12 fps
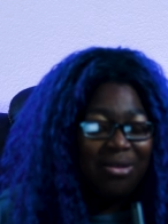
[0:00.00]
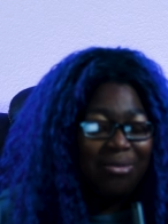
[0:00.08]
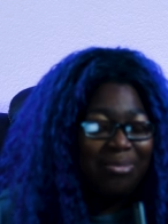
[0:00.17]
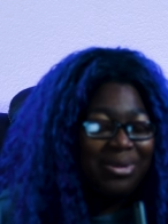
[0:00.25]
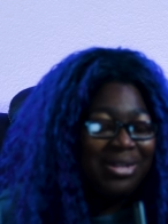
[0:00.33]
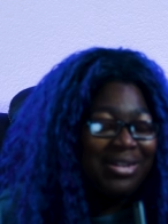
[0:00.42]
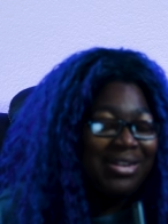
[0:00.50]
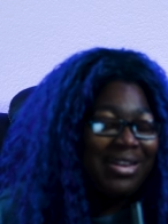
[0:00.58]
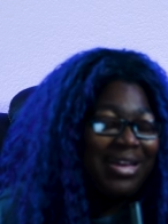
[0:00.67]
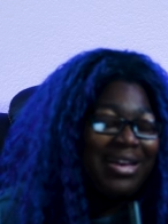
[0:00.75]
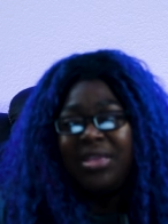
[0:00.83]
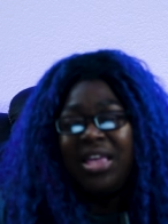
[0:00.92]

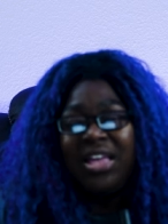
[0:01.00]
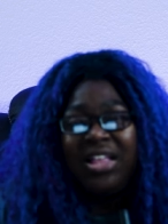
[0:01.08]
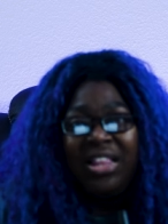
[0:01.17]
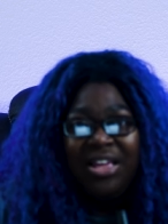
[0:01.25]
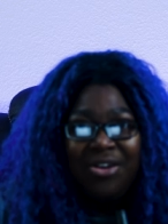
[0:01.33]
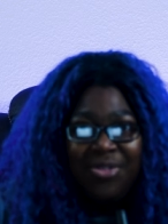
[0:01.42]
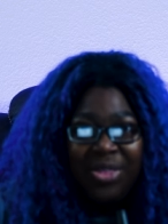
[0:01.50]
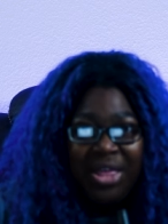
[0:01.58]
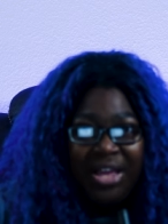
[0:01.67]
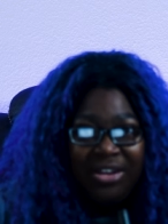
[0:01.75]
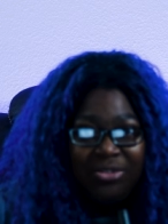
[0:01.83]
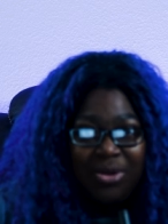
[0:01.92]
please click on the link
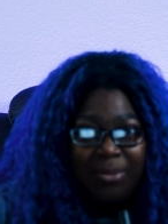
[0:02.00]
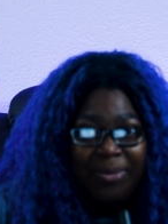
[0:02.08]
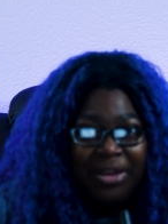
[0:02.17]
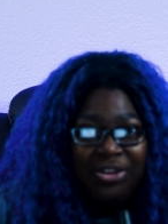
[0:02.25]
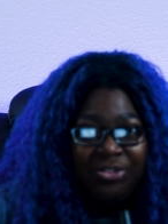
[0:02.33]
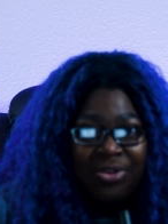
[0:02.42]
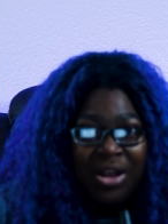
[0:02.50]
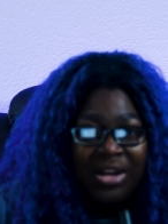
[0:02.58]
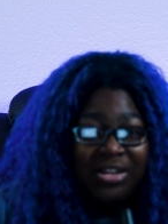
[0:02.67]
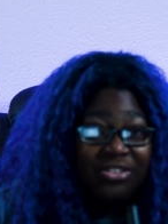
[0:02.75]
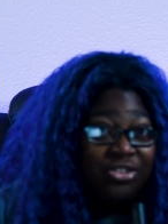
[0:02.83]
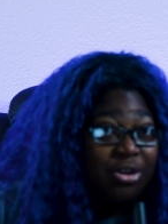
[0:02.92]
to our Patreon and
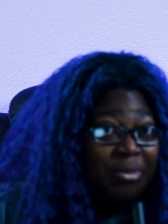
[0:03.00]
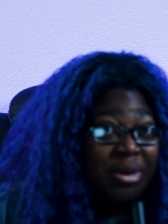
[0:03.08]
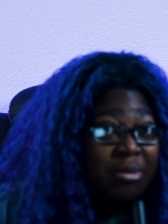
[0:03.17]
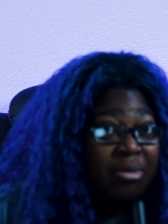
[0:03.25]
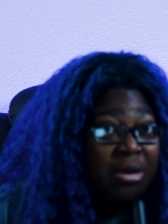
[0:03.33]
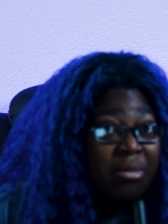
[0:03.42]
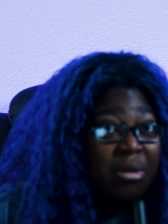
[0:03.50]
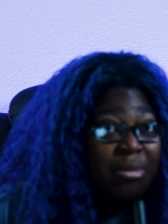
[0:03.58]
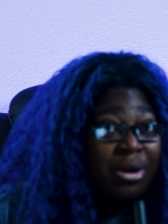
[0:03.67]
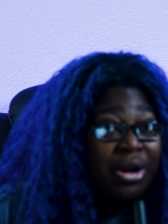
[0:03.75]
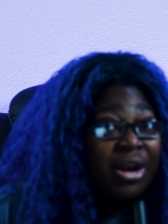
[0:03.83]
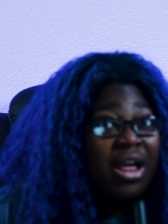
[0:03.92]
consider becoming a member
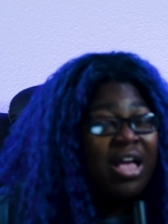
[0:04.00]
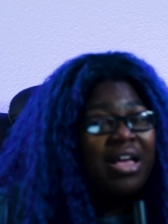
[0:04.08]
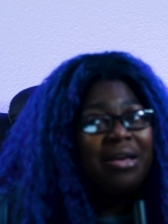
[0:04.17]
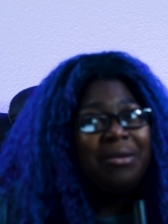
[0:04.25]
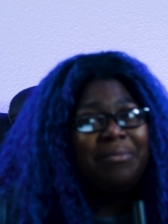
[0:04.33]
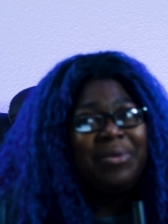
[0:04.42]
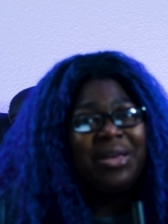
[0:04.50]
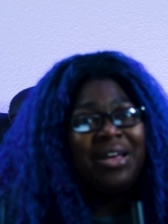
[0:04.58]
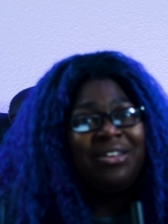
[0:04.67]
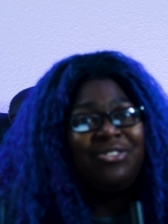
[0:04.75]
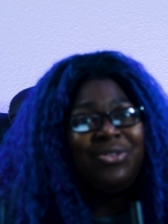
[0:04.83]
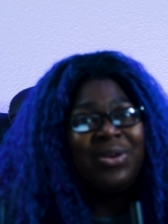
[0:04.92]
because you
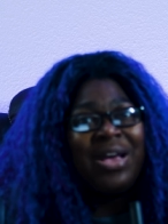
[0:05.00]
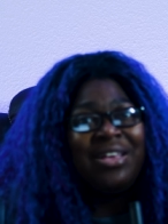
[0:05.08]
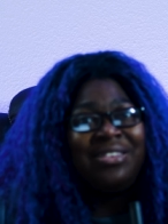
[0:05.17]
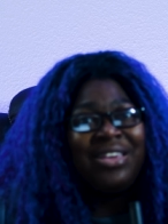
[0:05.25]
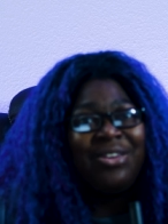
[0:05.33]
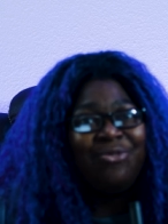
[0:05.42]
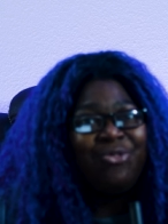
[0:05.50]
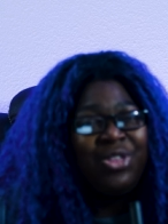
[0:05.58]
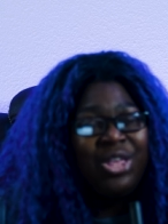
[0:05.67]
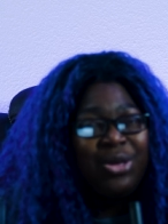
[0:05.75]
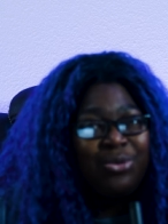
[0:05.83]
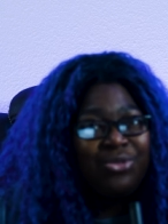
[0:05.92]
guys get really cool
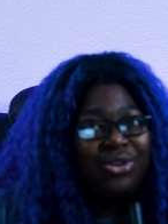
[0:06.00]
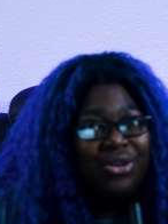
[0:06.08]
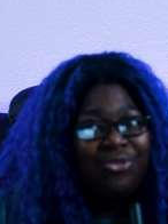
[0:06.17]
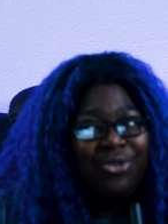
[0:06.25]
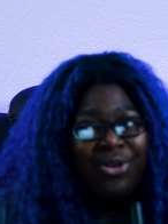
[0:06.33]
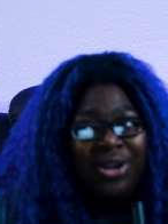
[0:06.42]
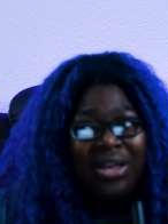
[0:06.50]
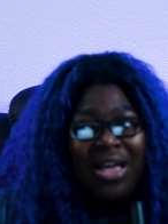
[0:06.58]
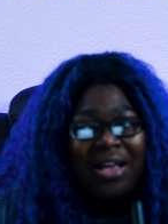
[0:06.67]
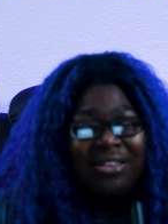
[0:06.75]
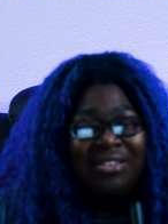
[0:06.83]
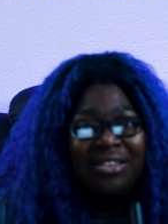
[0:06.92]
stuff, early
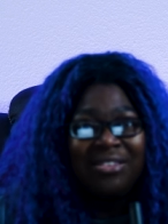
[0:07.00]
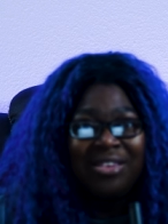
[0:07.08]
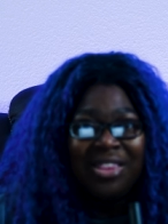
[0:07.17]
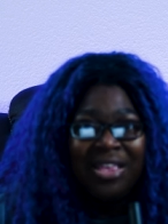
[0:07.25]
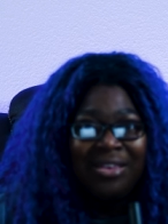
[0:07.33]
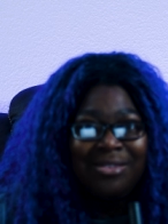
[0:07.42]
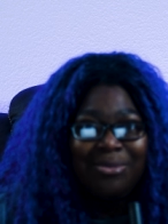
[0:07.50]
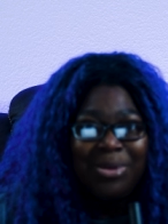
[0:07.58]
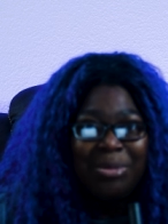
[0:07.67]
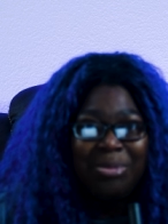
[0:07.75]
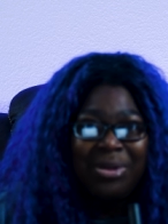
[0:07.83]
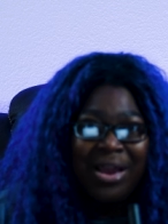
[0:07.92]
access to things that we put
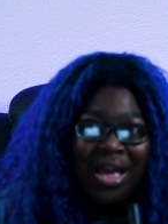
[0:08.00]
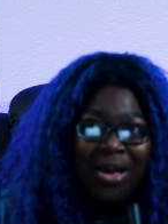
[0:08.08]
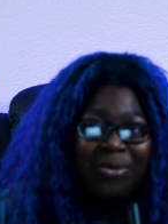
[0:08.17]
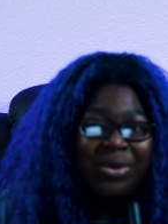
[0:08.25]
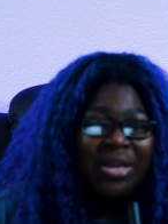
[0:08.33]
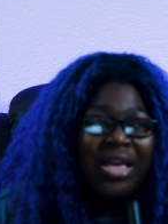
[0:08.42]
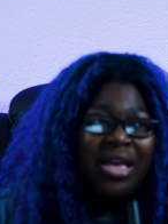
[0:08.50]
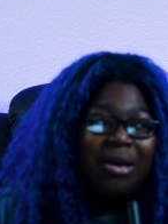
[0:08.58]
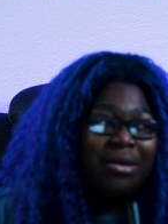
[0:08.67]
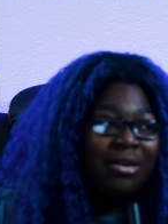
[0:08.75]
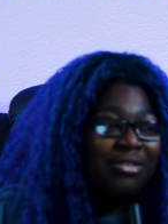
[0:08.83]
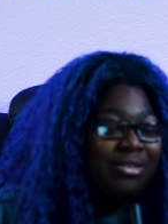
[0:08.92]
out,
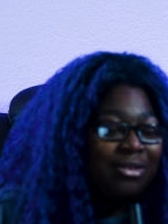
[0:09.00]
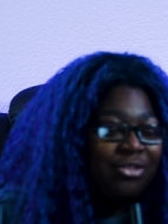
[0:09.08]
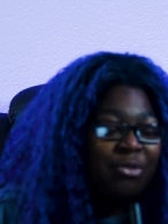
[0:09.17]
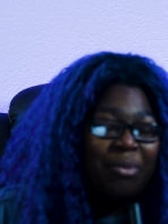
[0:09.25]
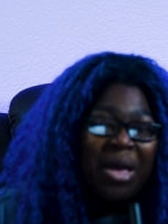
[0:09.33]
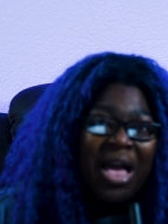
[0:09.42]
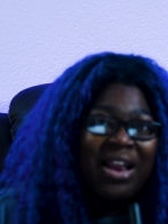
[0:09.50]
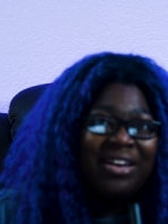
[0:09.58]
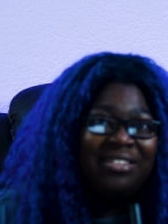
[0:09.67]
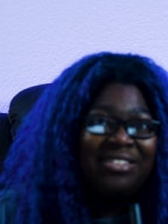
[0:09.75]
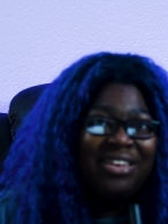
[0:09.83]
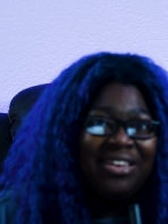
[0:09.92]
exclusive behind the
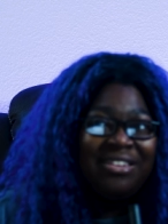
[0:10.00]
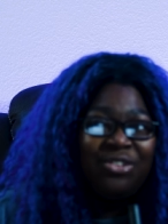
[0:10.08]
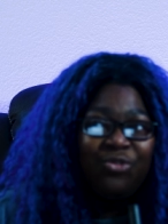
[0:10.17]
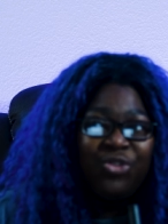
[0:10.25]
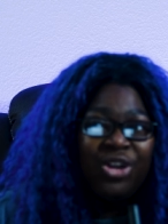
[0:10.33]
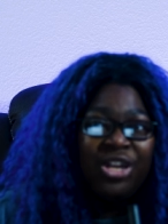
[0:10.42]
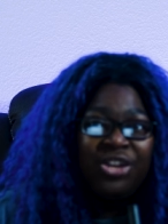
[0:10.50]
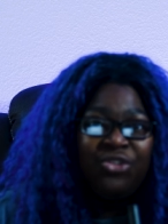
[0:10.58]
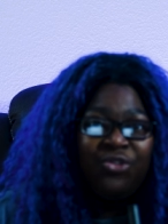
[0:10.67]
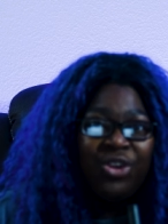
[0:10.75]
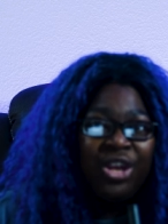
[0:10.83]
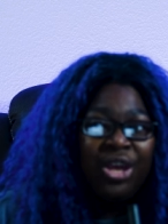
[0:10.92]
scenes footage,
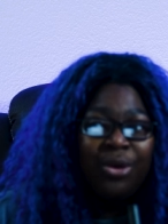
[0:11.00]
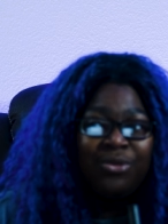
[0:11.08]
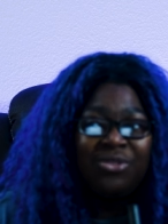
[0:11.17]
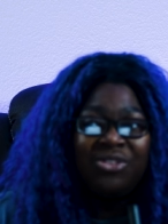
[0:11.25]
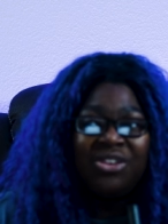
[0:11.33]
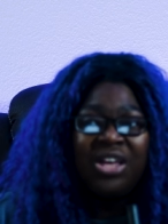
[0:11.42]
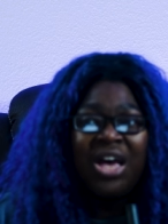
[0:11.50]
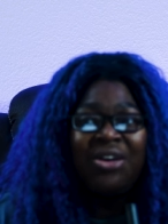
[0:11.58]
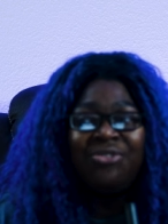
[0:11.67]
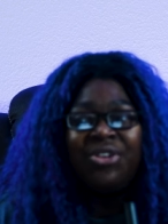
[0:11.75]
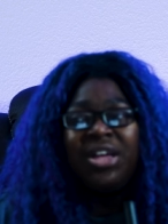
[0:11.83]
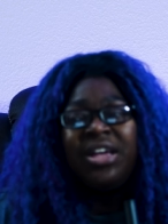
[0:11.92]
videos, and stuff.
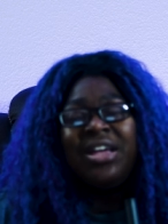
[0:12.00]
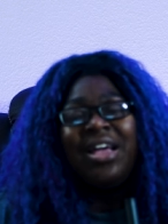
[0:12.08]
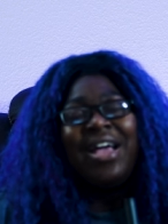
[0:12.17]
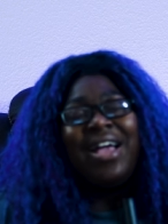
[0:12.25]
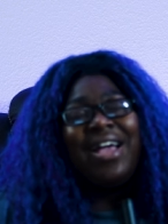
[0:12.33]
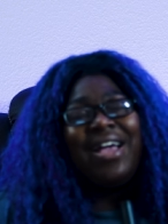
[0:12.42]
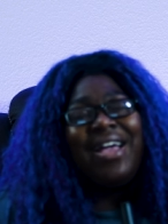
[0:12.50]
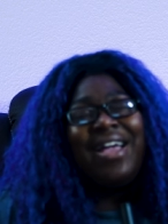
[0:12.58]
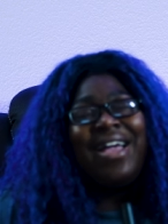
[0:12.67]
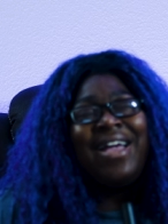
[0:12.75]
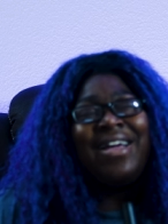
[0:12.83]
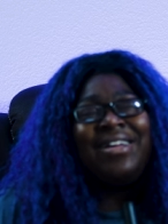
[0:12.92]

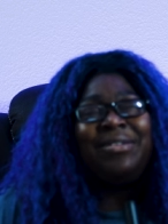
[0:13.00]
And